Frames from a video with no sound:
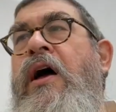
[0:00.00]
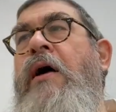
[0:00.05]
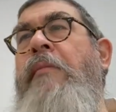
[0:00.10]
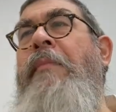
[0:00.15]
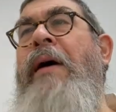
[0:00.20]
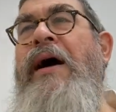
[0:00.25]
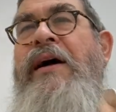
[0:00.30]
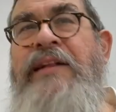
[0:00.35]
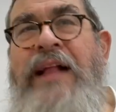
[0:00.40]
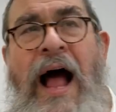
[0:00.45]

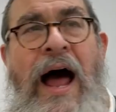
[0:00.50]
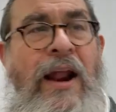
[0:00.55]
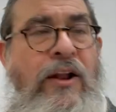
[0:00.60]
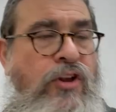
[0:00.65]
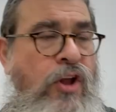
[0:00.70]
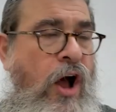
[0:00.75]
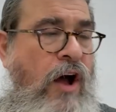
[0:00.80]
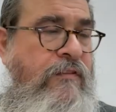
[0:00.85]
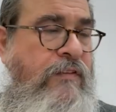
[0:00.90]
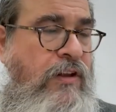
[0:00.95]
Machtarta,
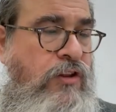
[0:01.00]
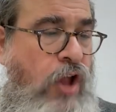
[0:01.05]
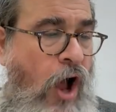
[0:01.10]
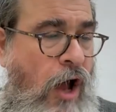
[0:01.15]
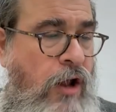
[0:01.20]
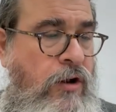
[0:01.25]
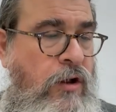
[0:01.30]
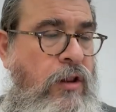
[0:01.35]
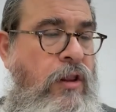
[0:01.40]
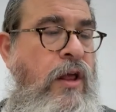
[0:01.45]
of a
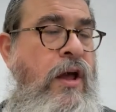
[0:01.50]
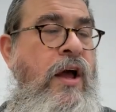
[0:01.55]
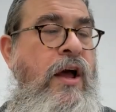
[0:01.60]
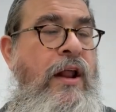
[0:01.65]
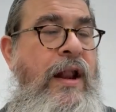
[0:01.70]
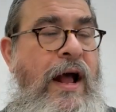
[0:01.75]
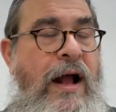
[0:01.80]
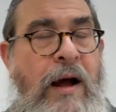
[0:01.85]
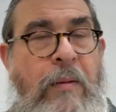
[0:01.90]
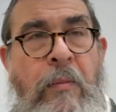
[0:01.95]
tunnel.
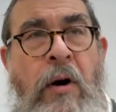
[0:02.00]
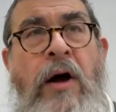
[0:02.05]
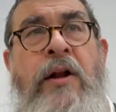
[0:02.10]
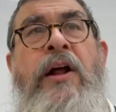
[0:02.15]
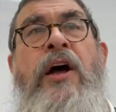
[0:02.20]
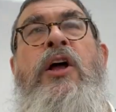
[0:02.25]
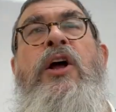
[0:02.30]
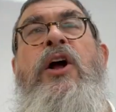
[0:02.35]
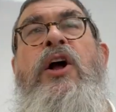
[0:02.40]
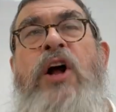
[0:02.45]

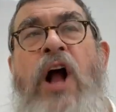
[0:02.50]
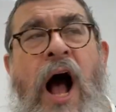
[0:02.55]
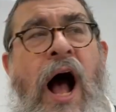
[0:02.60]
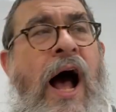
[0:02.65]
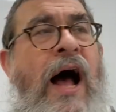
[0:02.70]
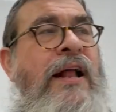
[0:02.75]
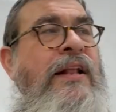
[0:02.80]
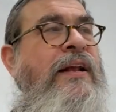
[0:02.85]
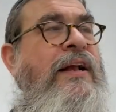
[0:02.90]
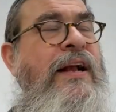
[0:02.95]
Rachamona,
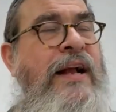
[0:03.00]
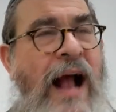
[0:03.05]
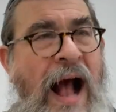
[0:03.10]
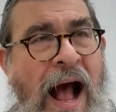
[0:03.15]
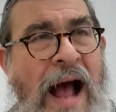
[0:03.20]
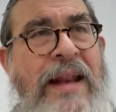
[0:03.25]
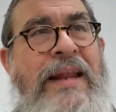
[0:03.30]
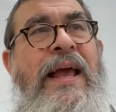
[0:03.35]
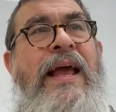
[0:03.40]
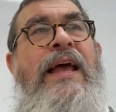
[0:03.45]
God.
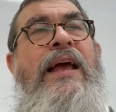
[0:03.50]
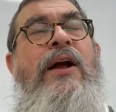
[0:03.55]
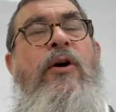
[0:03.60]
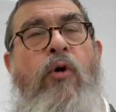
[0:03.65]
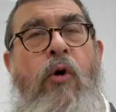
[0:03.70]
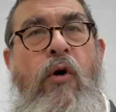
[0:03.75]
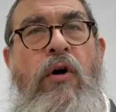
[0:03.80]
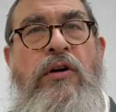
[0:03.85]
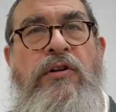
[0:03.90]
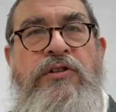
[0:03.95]
Kari, he
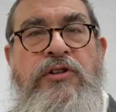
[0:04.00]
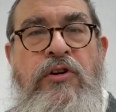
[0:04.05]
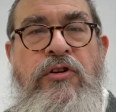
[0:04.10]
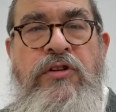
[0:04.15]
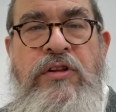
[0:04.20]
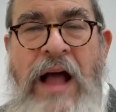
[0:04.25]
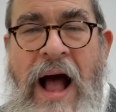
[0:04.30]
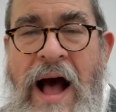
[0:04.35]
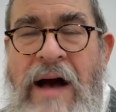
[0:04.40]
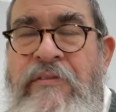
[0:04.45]
calls. You
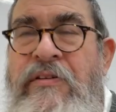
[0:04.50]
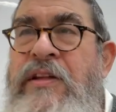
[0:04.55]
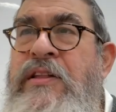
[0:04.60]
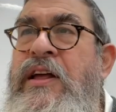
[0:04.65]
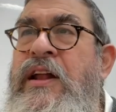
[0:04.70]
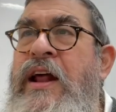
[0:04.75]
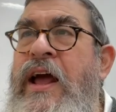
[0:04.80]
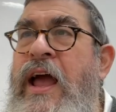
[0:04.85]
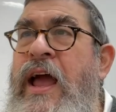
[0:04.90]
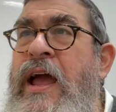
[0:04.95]
dive into
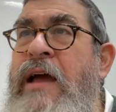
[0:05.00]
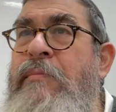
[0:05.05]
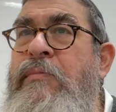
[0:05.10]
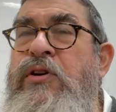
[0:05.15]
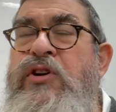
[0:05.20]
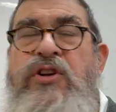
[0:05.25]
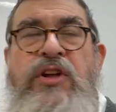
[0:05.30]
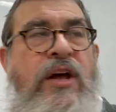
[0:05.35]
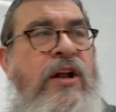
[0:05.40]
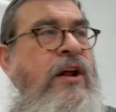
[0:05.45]
the
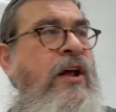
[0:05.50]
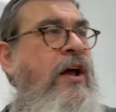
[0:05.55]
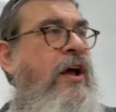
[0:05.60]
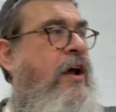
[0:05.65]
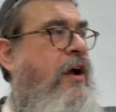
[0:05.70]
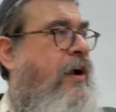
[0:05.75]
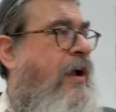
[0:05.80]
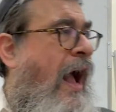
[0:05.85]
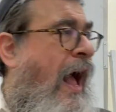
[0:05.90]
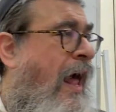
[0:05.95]
Eibishter.
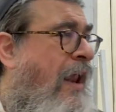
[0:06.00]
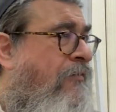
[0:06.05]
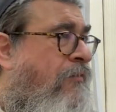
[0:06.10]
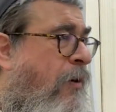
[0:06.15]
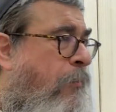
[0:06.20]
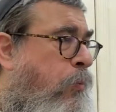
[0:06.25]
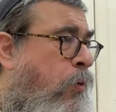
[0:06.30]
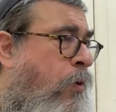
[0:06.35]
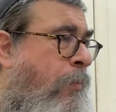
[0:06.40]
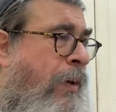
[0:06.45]
Ganva,
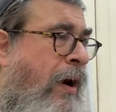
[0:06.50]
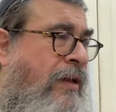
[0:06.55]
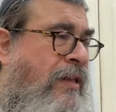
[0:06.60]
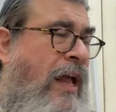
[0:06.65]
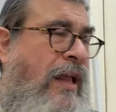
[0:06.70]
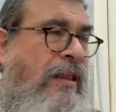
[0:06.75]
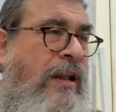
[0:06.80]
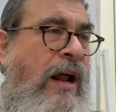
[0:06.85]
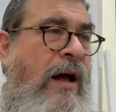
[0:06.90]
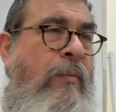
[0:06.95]
apum,
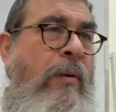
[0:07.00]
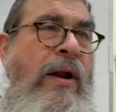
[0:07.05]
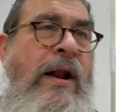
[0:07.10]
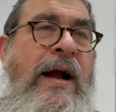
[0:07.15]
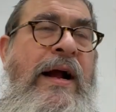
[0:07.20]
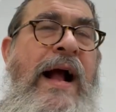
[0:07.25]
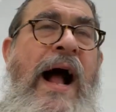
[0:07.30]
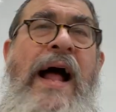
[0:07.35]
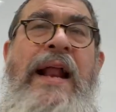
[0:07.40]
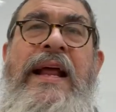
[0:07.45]
machtarta, rachamona.
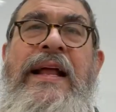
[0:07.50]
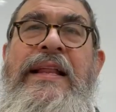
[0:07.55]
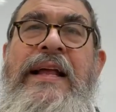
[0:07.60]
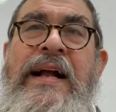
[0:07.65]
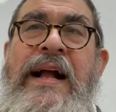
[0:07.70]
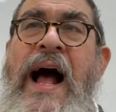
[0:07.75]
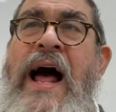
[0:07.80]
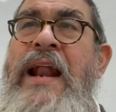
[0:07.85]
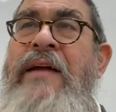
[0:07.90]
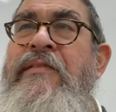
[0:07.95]
Kari, the
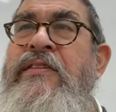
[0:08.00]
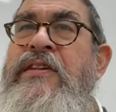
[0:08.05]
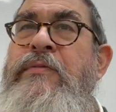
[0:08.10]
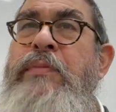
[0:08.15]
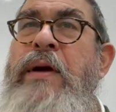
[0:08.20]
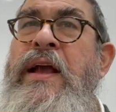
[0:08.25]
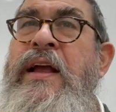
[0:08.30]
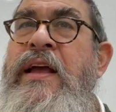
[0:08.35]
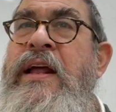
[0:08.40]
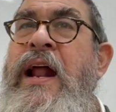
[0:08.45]
Ganav is
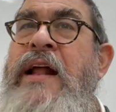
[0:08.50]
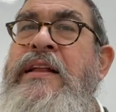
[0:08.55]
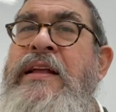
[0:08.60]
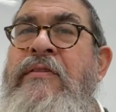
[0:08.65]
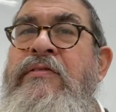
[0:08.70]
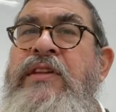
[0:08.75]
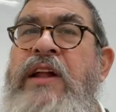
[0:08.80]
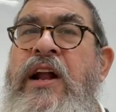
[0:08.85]
breaking and entering